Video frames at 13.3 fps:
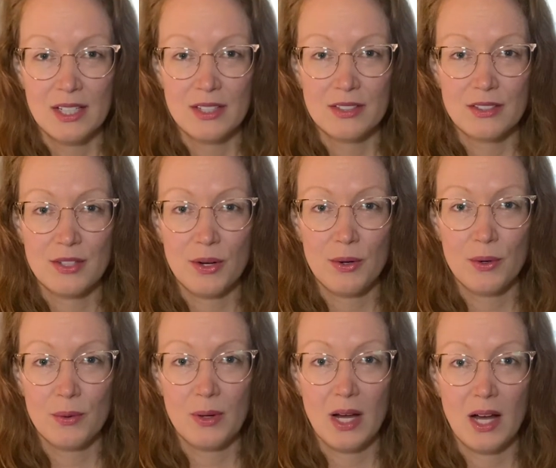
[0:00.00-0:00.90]

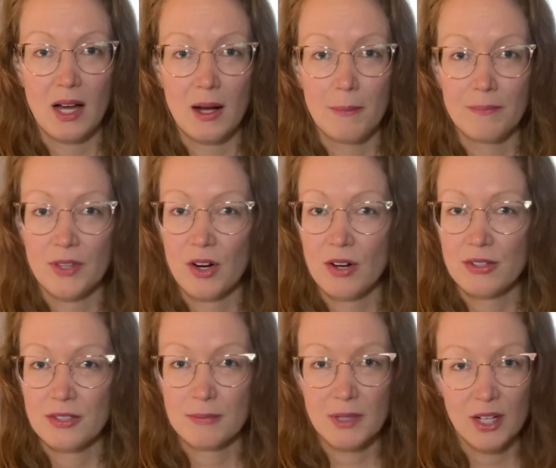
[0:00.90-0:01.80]
So there are
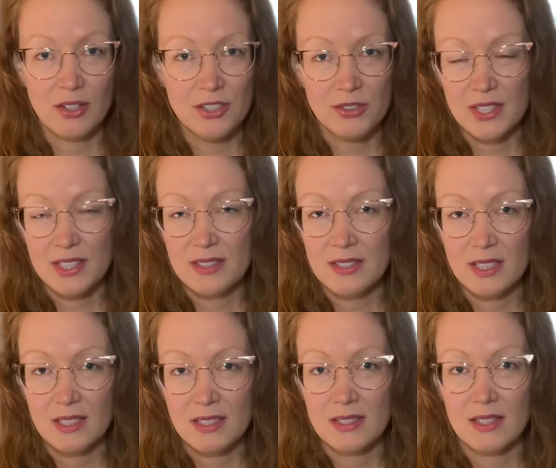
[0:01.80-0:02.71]
some
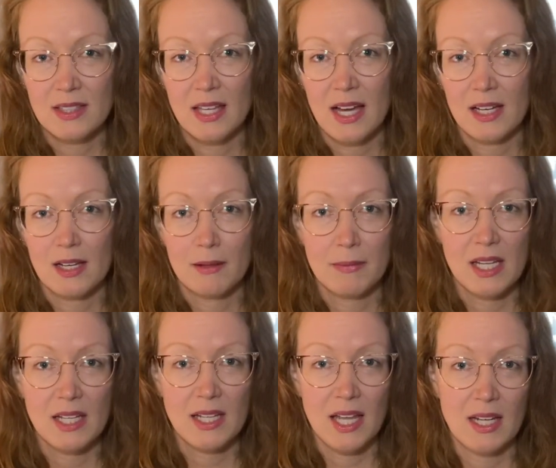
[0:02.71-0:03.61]
characteristics that can
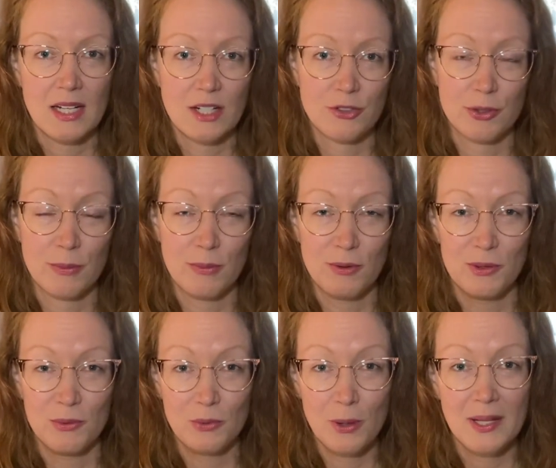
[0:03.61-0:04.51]
make a natural
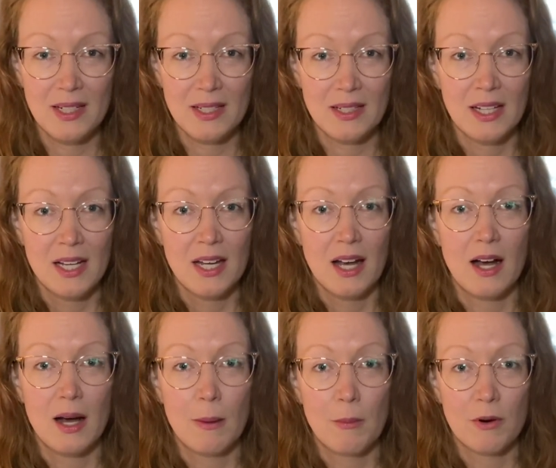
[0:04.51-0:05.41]
born woman
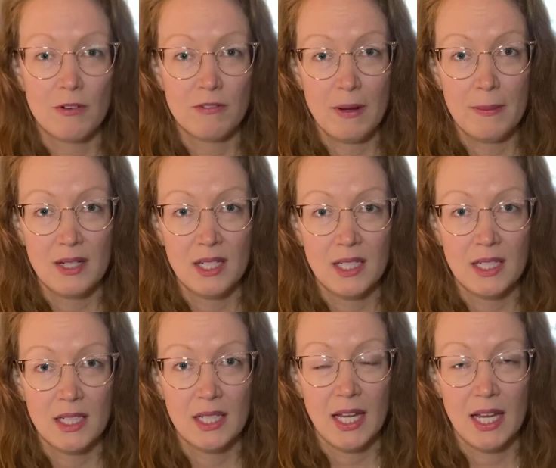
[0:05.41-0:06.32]
more
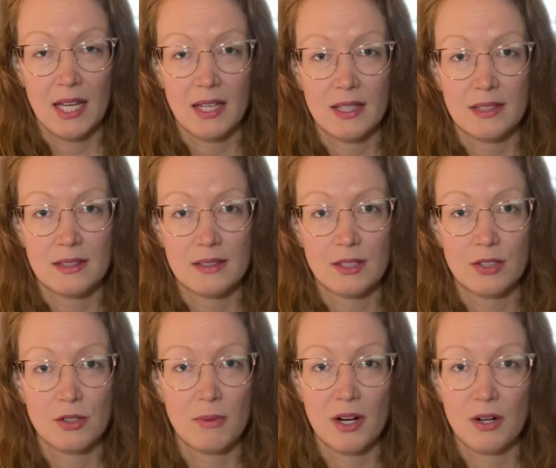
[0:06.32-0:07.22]
feminine, and
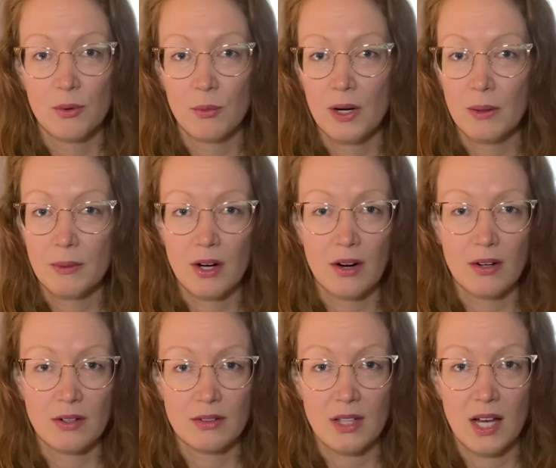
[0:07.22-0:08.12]
no matter where we are in
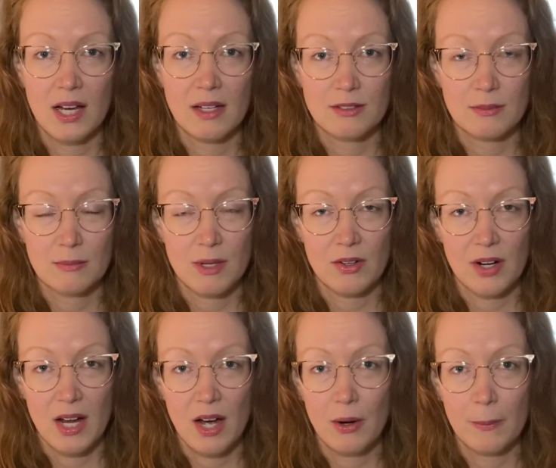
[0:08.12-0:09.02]
our lives, no matter
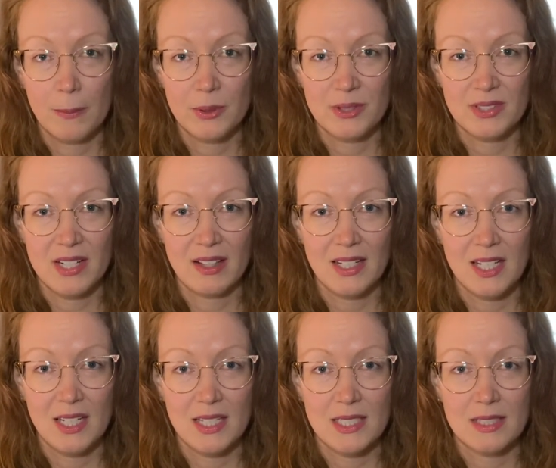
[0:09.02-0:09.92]
how our
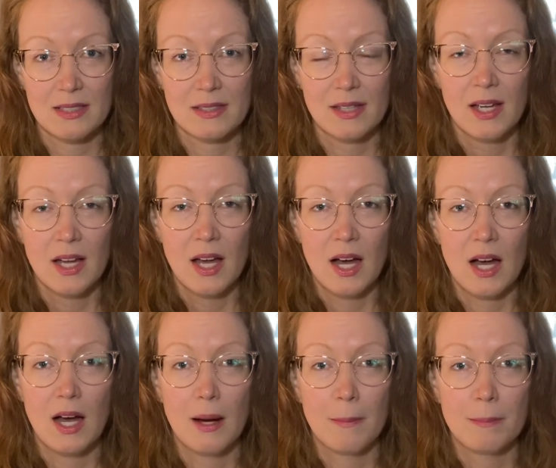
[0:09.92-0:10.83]
personality is,
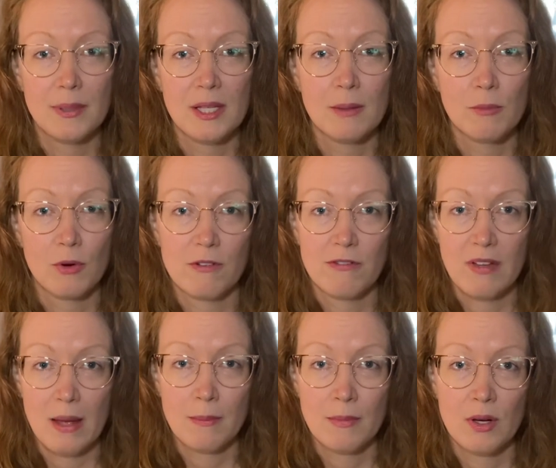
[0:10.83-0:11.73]
being more
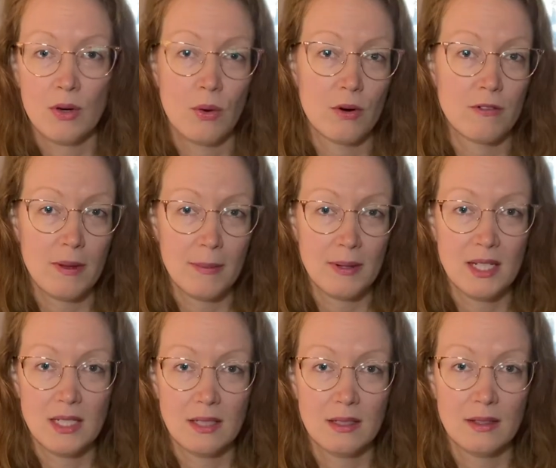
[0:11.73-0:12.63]
femme or
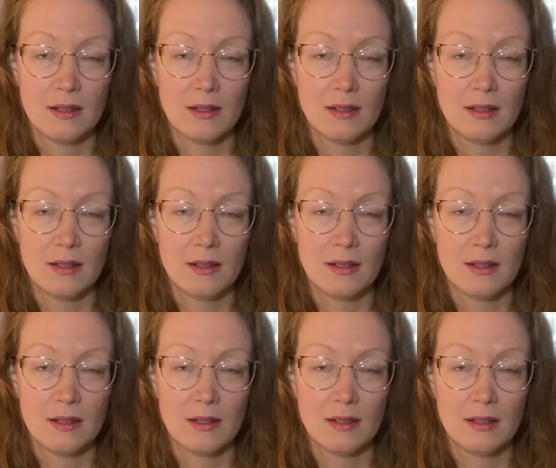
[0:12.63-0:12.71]
feminine